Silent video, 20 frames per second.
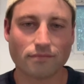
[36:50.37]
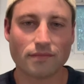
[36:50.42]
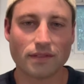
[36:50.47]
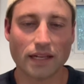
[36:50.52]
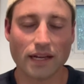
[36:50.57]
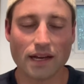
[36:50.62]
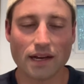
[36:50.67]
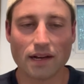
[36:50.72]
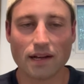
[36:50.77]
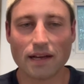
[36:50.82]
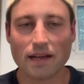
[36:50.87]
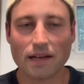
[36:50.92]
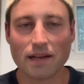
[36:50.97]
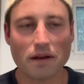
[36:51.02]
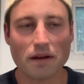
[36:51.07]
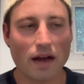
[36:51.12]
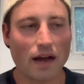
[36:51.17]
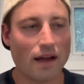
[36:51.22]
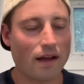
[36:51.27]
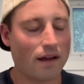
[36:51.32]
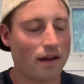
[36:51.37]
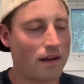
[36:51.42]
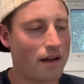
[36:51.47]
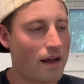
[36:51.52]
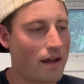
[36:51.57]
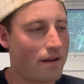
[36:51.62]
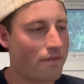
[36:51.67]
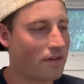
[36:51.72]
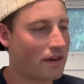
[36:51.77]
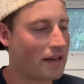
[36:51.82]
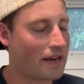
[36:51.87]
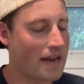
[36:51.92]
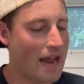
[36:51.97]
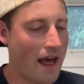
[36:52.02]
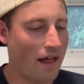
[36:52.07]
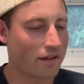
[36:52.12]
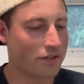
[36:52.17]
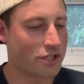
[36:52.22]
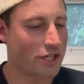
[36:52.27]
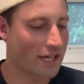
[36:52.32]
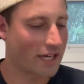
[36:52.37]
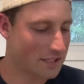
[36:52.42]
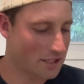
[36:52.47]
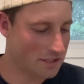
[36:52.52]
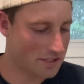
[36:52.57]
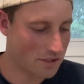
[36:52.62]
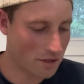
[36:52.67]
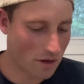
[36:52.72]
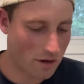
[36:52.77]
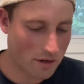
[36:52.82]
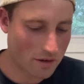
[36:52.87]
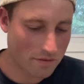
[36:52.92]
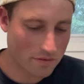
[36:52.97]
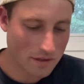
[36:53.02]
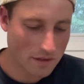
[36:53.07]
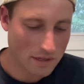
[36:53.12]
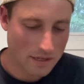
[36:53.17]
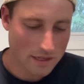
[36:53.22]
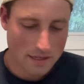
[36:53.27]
Yeah. And I, I have an analogy I just thought of.